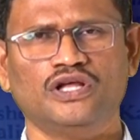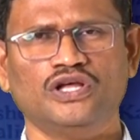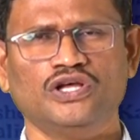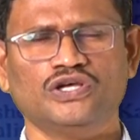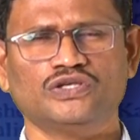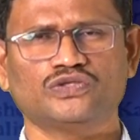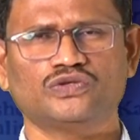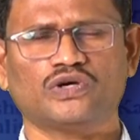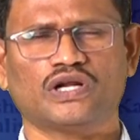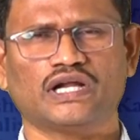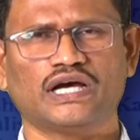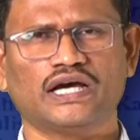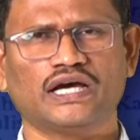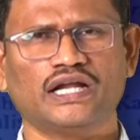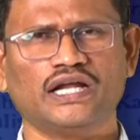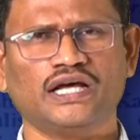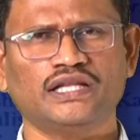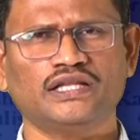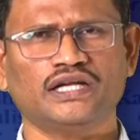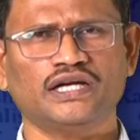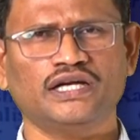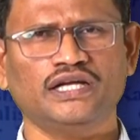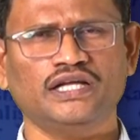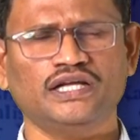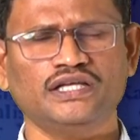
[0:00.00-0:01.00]
So Ranganath
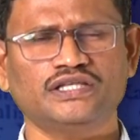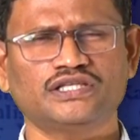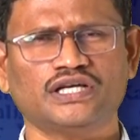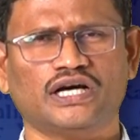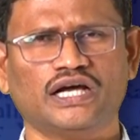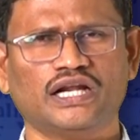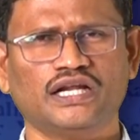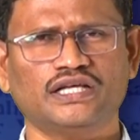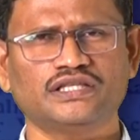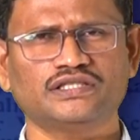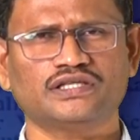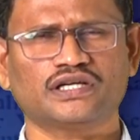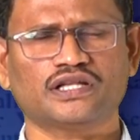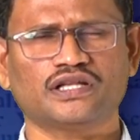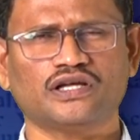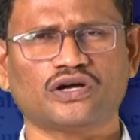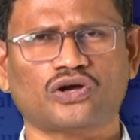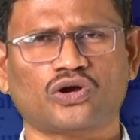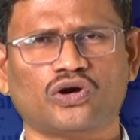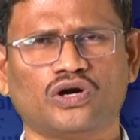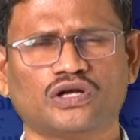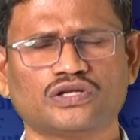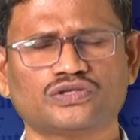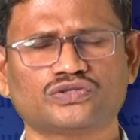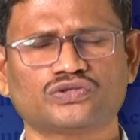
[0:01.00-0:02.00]
Reddy challenged the
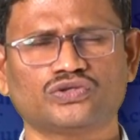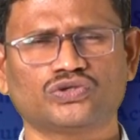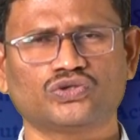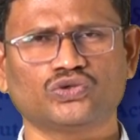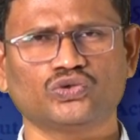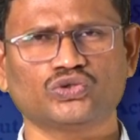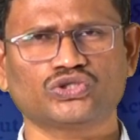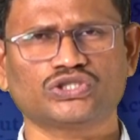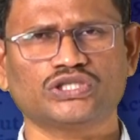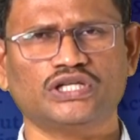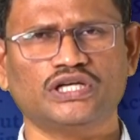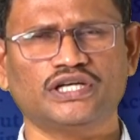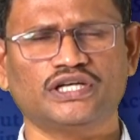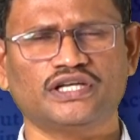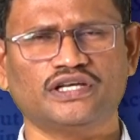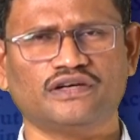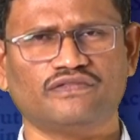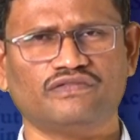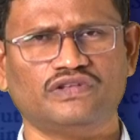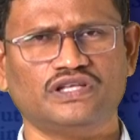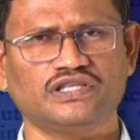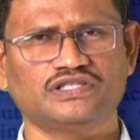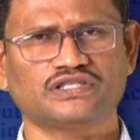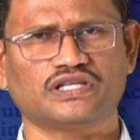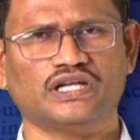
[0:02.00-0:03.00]
constitutionality of
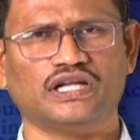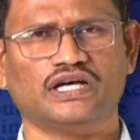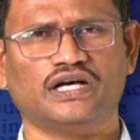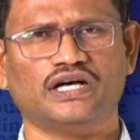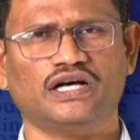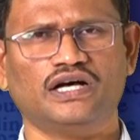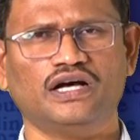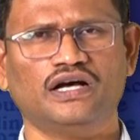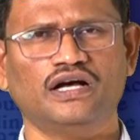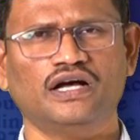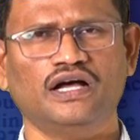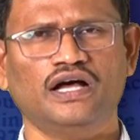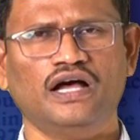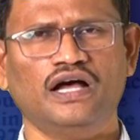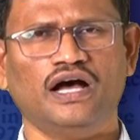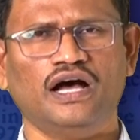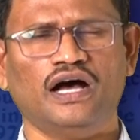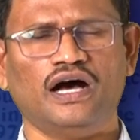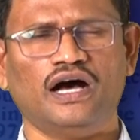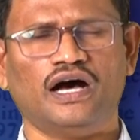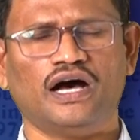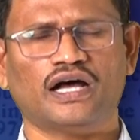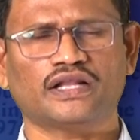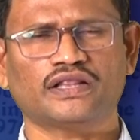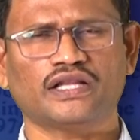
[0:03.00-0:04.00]
this law
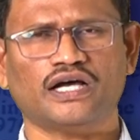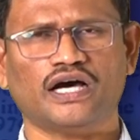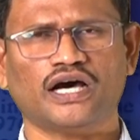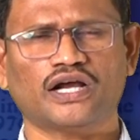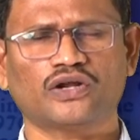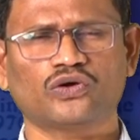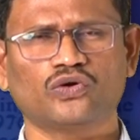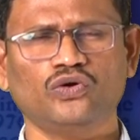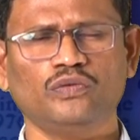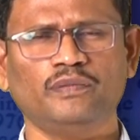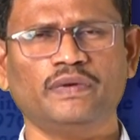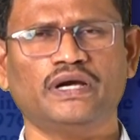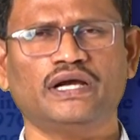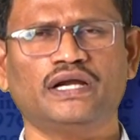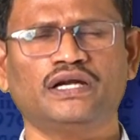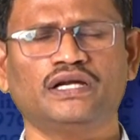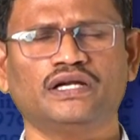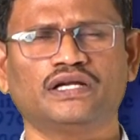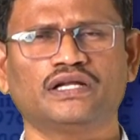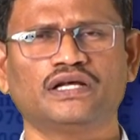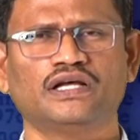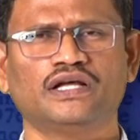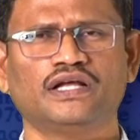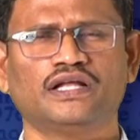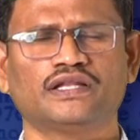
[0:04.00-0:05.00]
on the argument
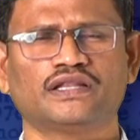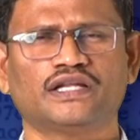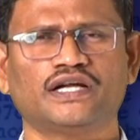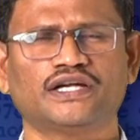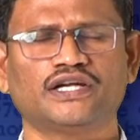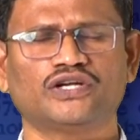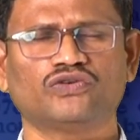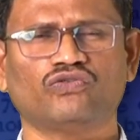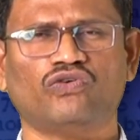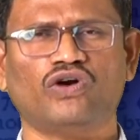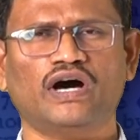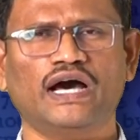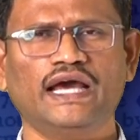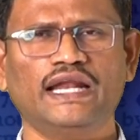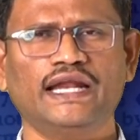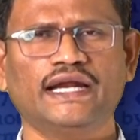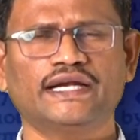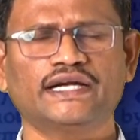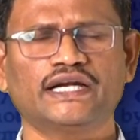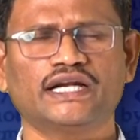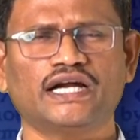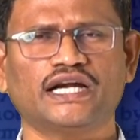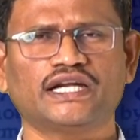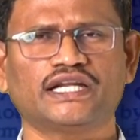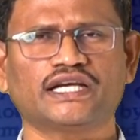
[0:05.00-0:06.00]
that it
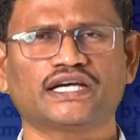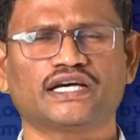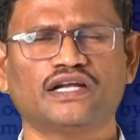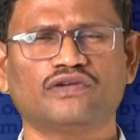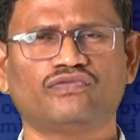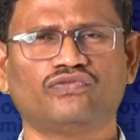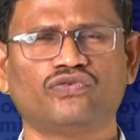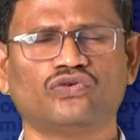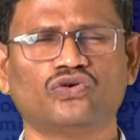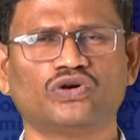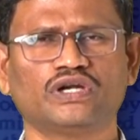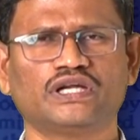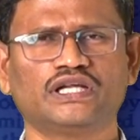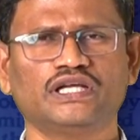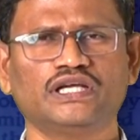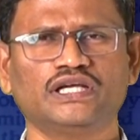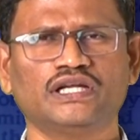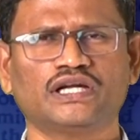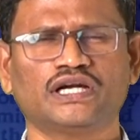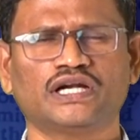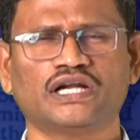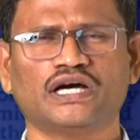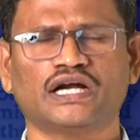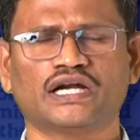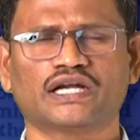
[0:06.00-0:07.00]
violated Article 14
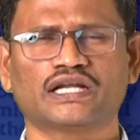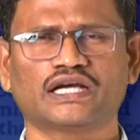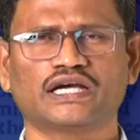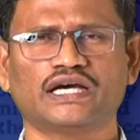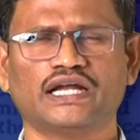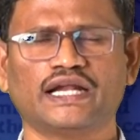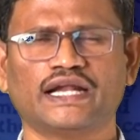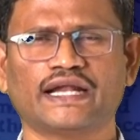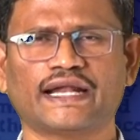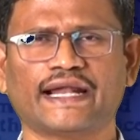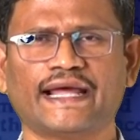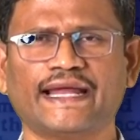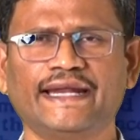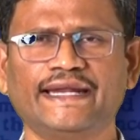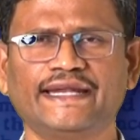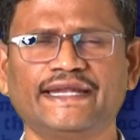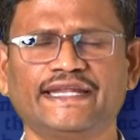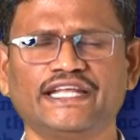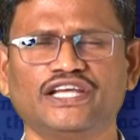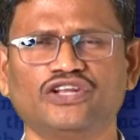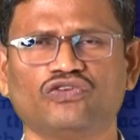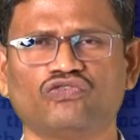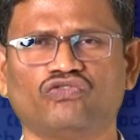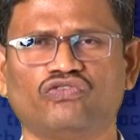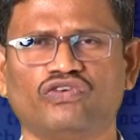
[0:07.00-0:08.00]
and Article
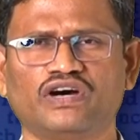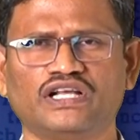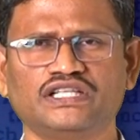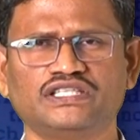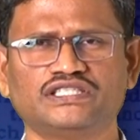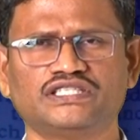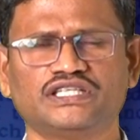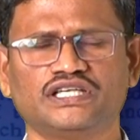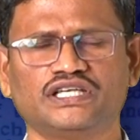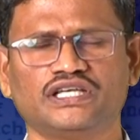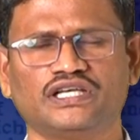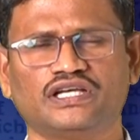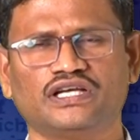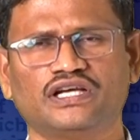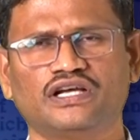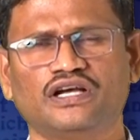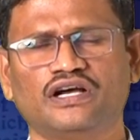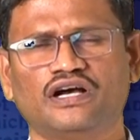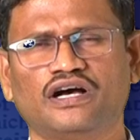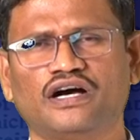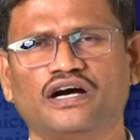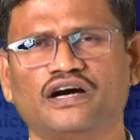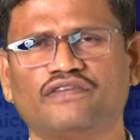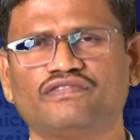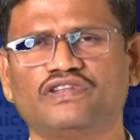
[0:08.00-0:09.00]
19(1)(g)
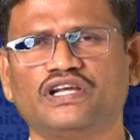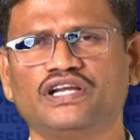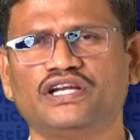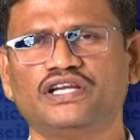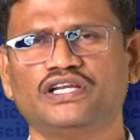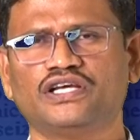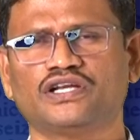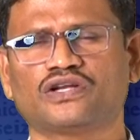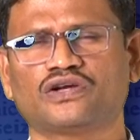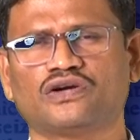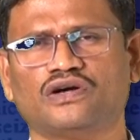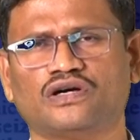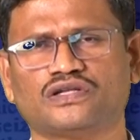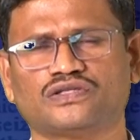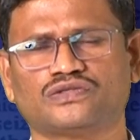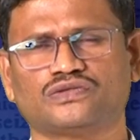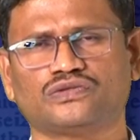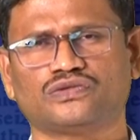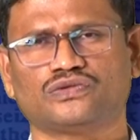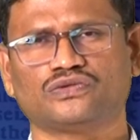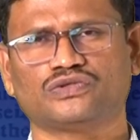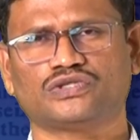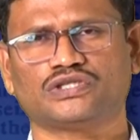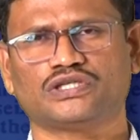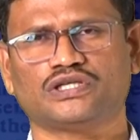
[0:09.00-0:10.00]
of the Indian
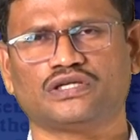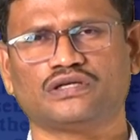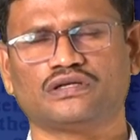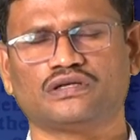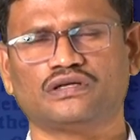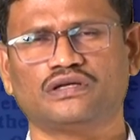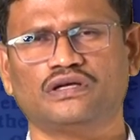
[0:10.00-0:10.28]
Constitution.